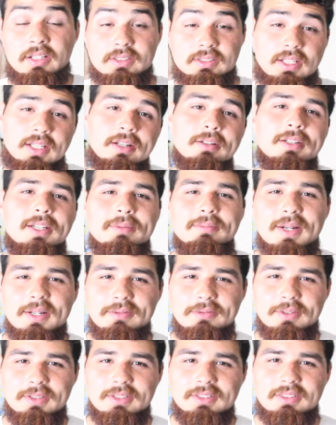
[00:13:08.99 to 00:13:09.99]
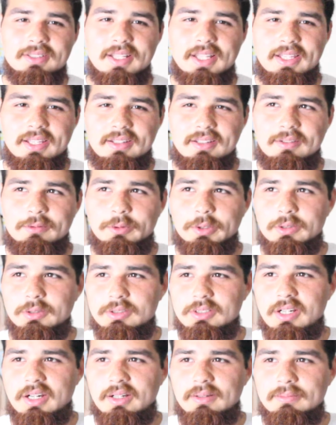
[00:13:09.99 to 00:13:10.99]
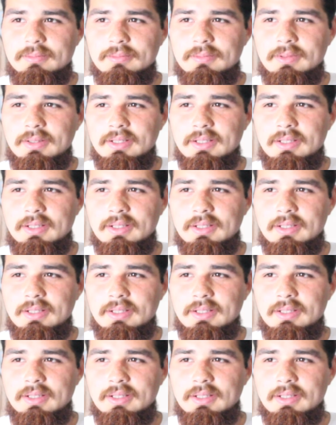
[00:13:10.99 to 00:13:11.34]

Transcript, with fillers: Cause like, okay, my first like real job